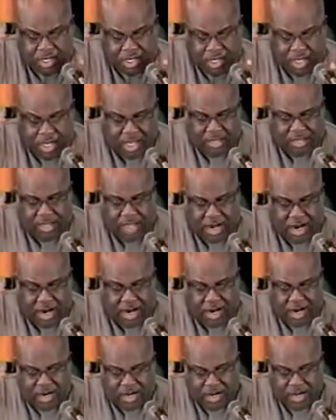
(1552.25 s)
in
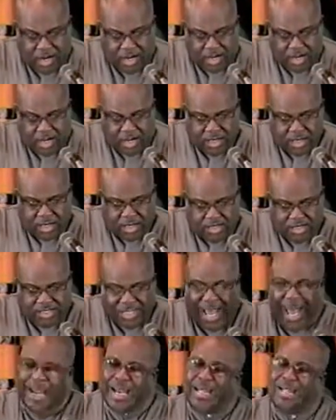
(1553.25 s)
their
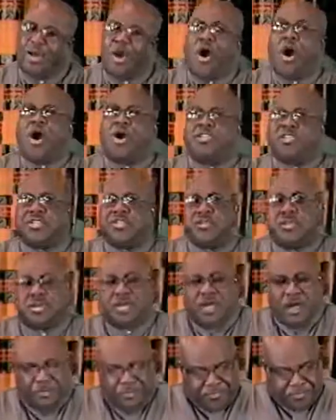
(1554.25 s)
silent
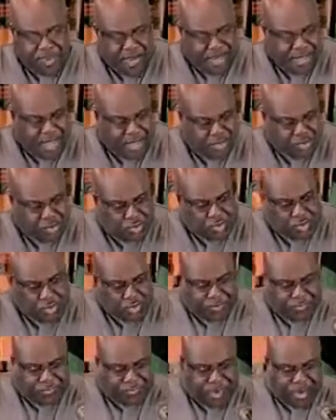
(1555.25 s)
arsenal of financial
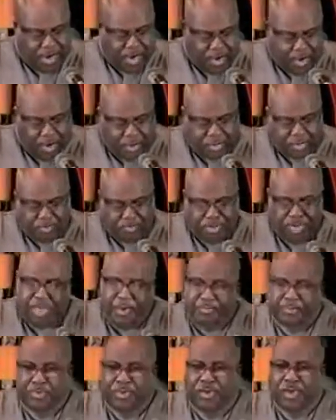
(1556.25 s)
warfare on the
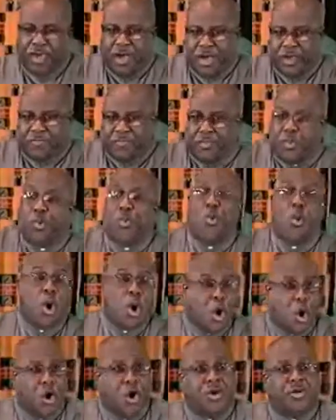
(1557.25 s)
people of the
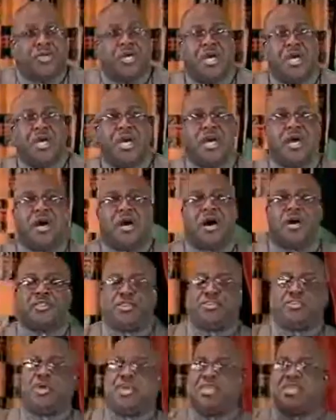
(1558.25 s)
world are
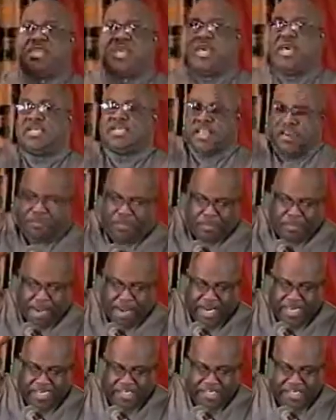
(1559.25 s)
three things.
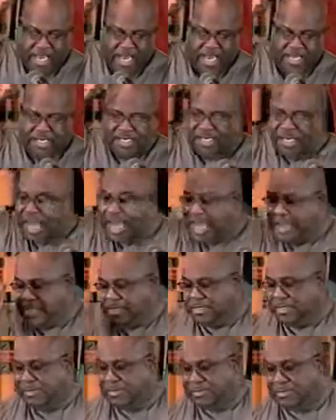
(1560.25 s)
Everybody say
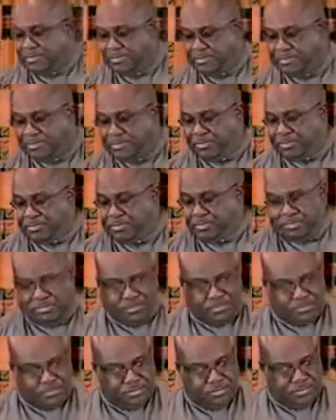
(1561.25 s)
debt,
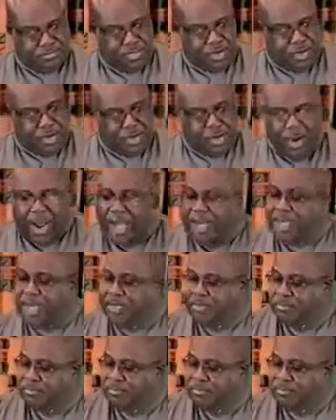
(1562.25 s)
credit,